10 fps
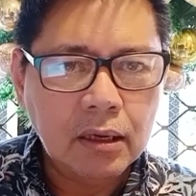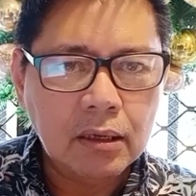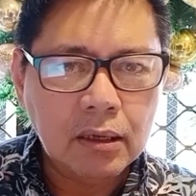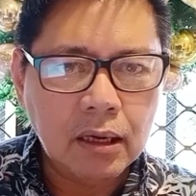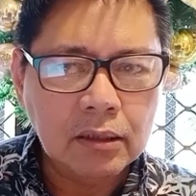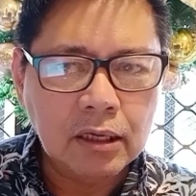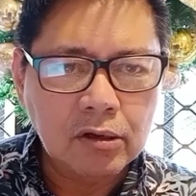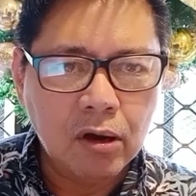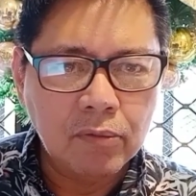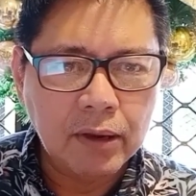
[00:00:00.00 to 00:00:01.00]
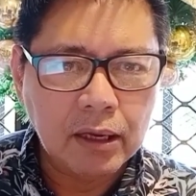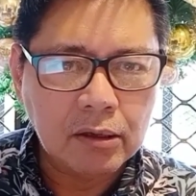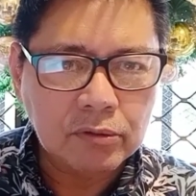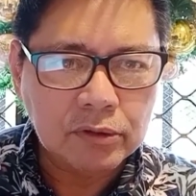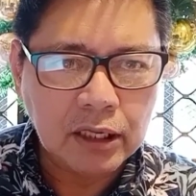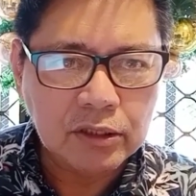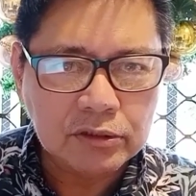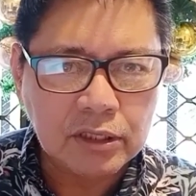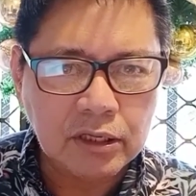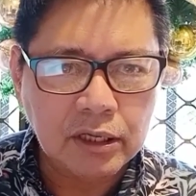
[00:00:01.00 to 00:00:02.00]
undergoing continuous
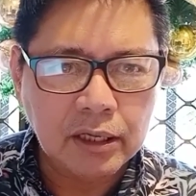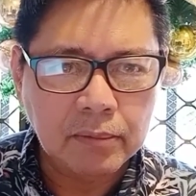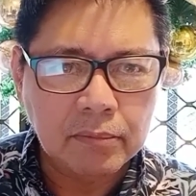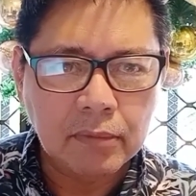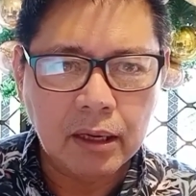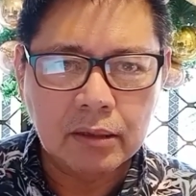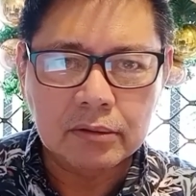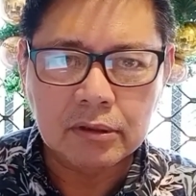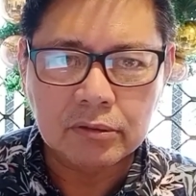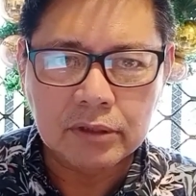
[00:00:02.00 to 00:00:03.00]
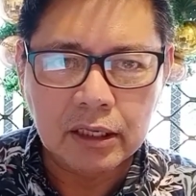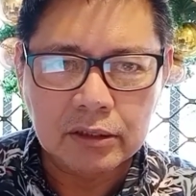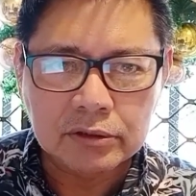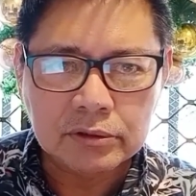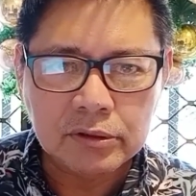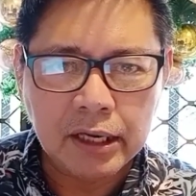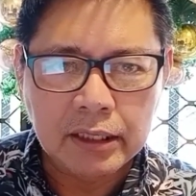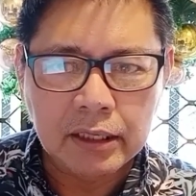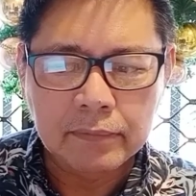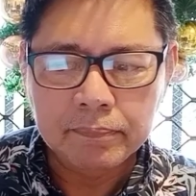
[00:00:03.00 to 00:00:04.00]
learning and continuous
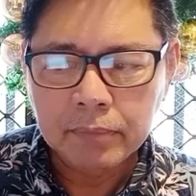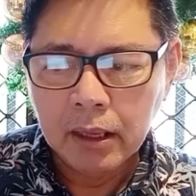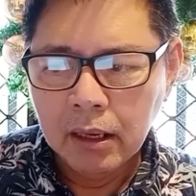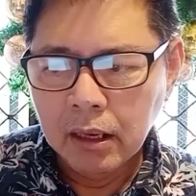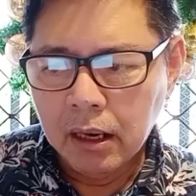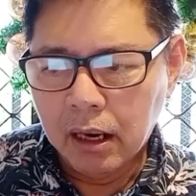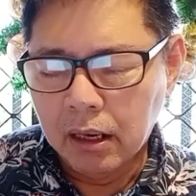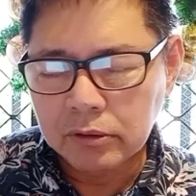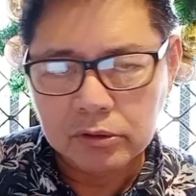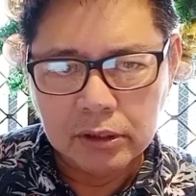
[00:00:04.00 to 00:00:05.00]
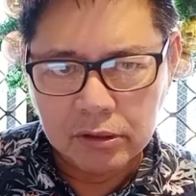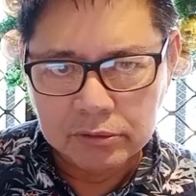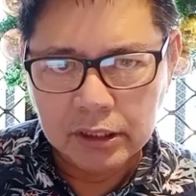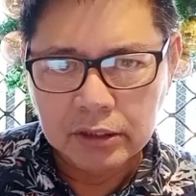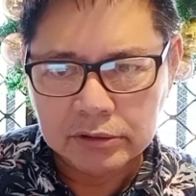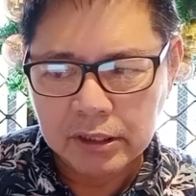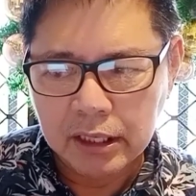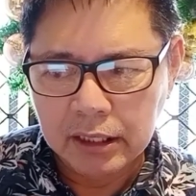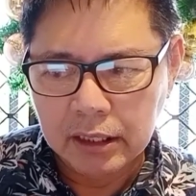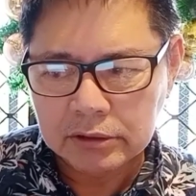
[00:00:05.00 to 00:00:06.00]
training through the continuous
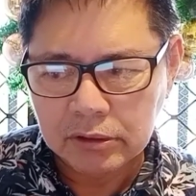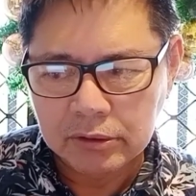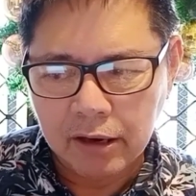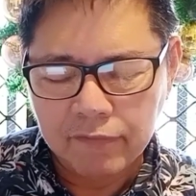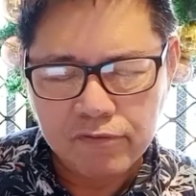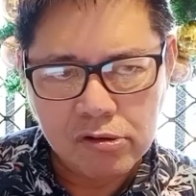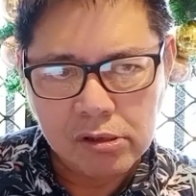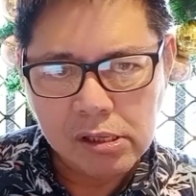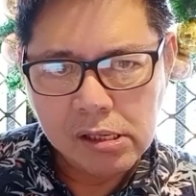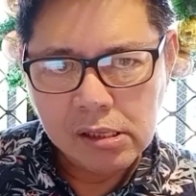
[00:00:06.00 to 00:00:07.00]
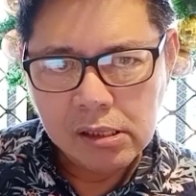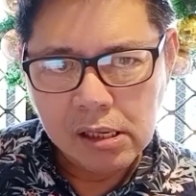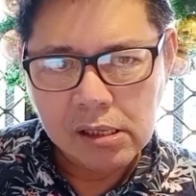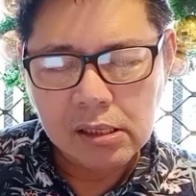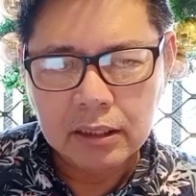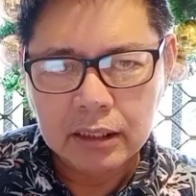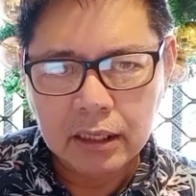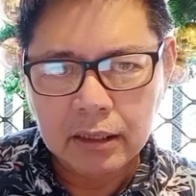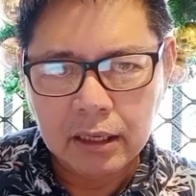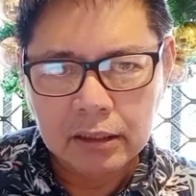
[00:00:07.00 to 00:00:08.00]
training, so therefore
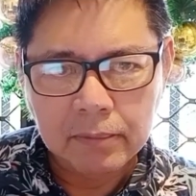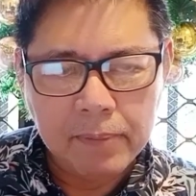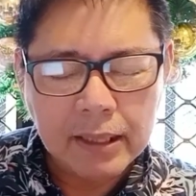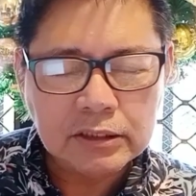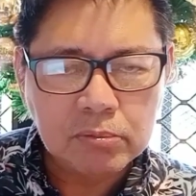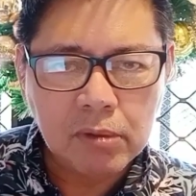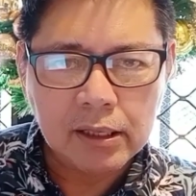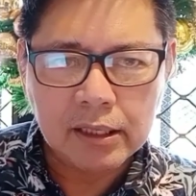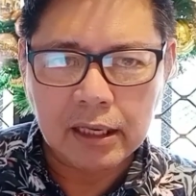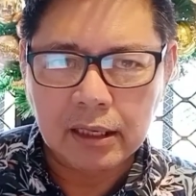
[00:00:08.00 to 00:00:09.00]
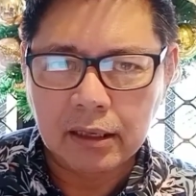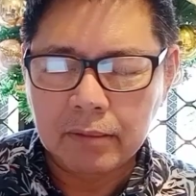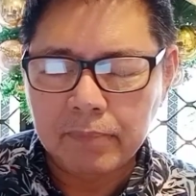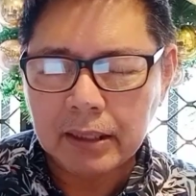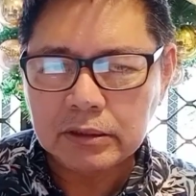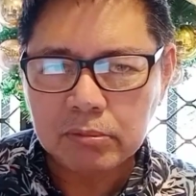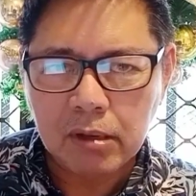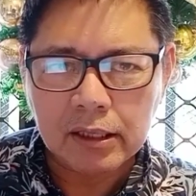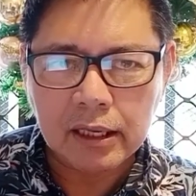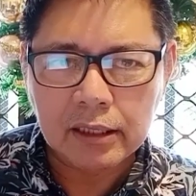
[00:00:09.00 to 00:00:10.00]
in
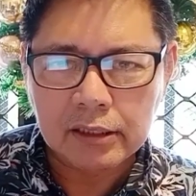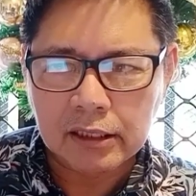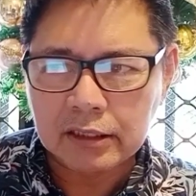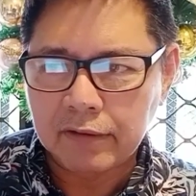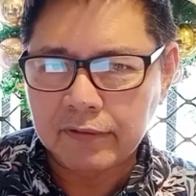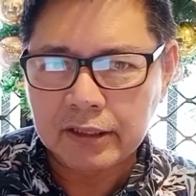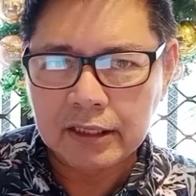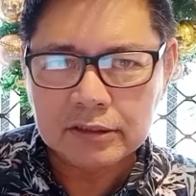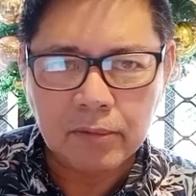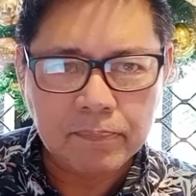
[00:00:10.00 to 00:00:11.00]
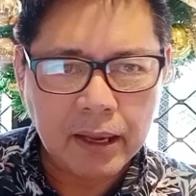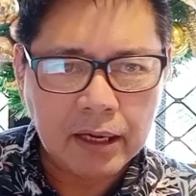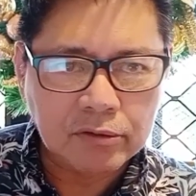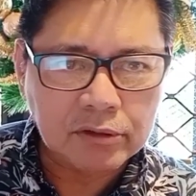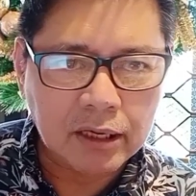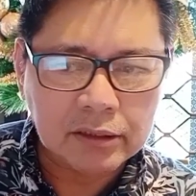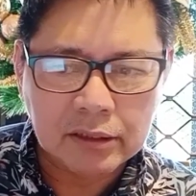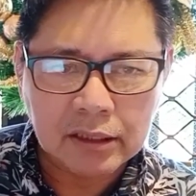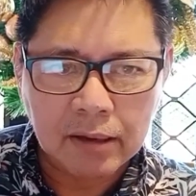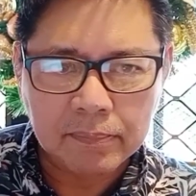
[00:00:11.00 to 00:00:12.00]
benchmarking their activities comparing to the other
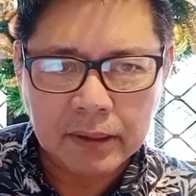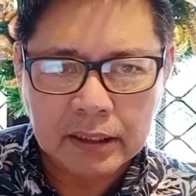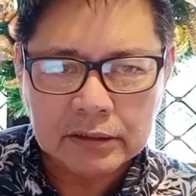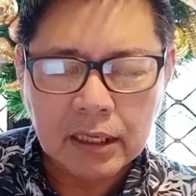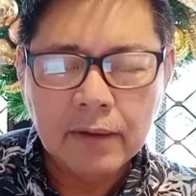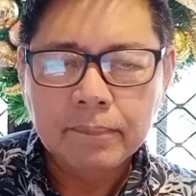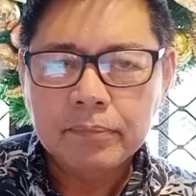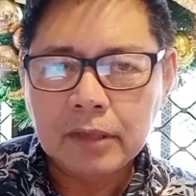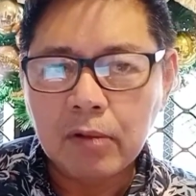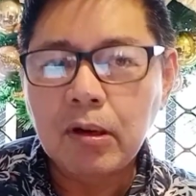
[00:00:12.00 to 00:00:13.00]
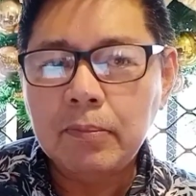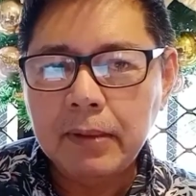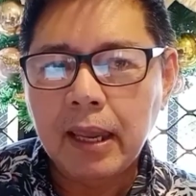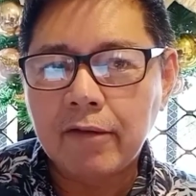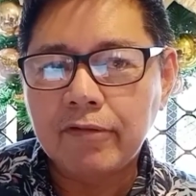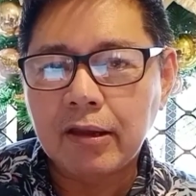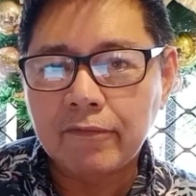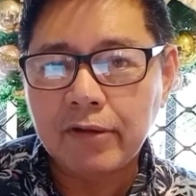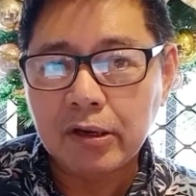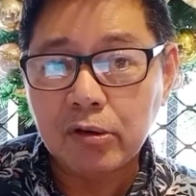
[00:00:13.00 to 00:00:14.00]
companies, they will be having a
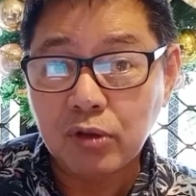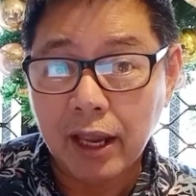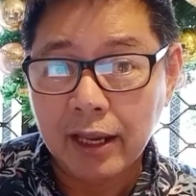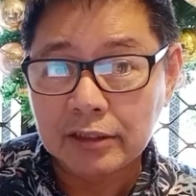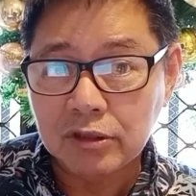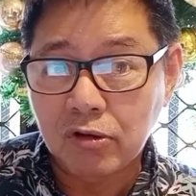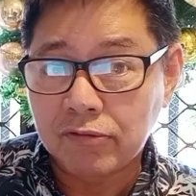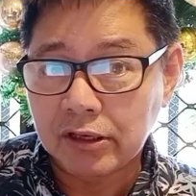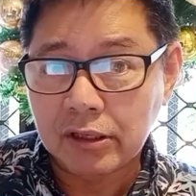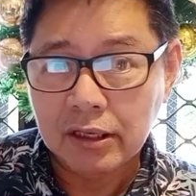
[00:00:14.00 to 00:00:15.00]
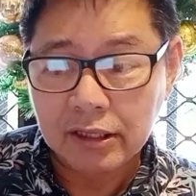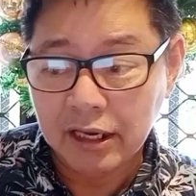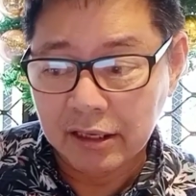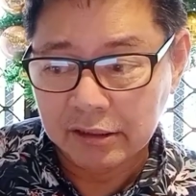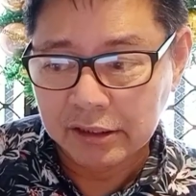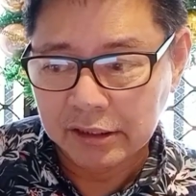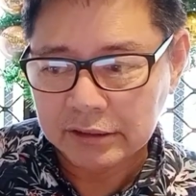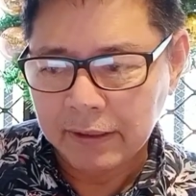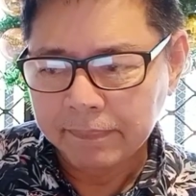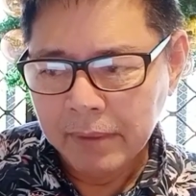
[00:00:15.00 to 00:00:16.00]
very good edge over the others.
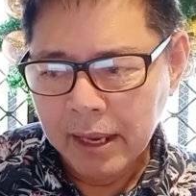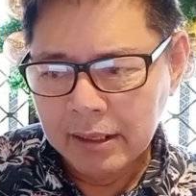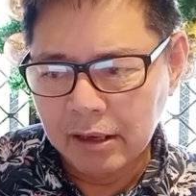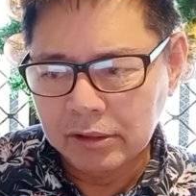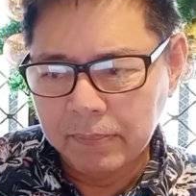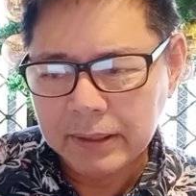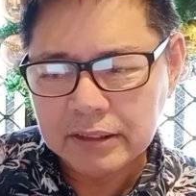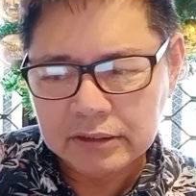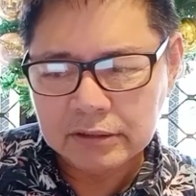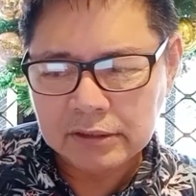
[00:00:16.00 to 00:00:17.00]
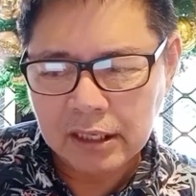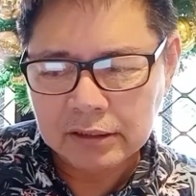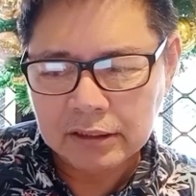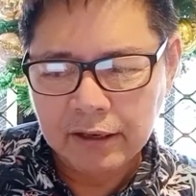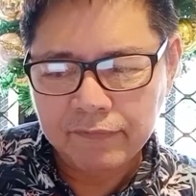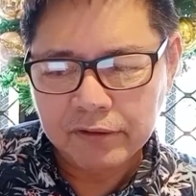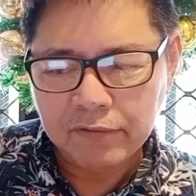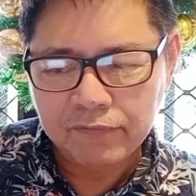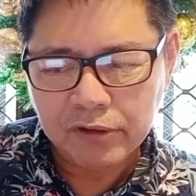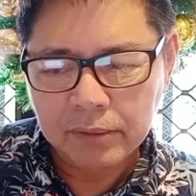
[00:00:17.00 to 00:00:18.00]
Now, the business strategy for the
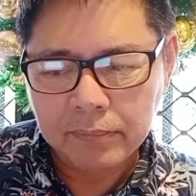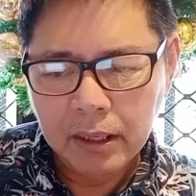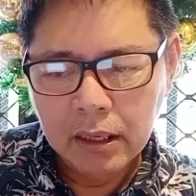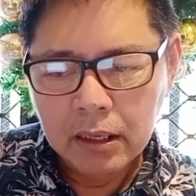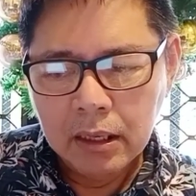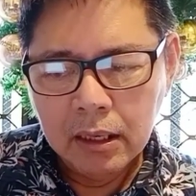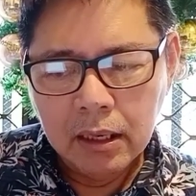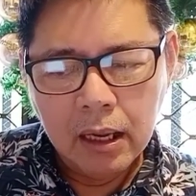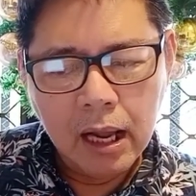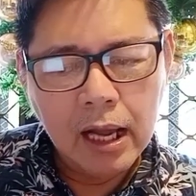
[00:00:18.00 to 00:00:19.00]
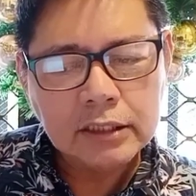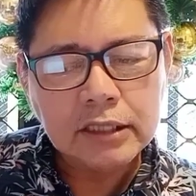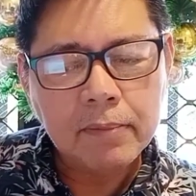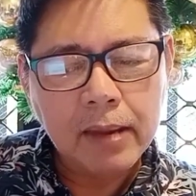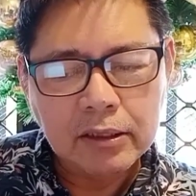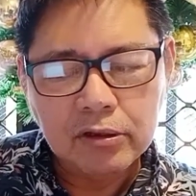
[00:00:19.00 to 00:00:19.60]
firm has a major